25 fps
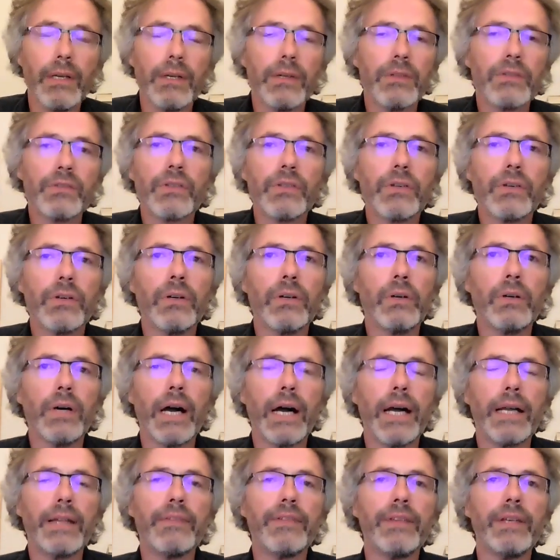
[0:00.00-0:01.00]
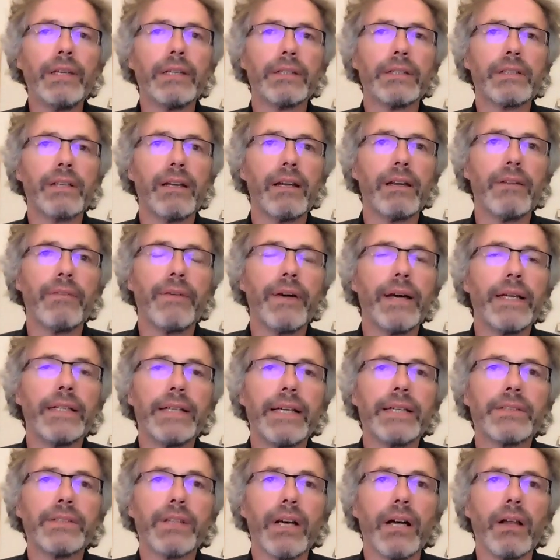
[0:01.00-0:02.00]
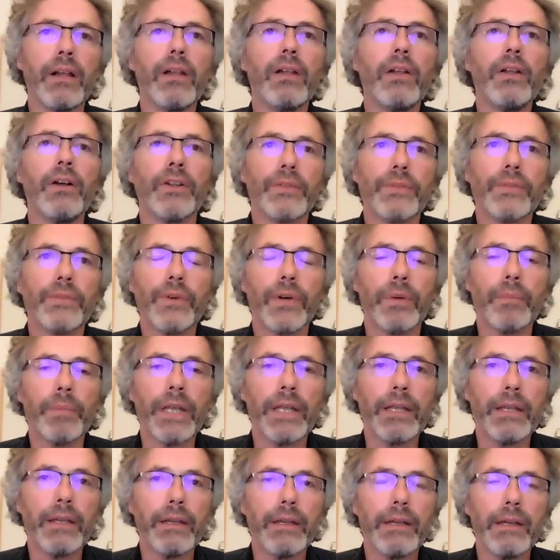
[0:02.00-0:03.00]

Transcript: So I think it clarified that a lot for me.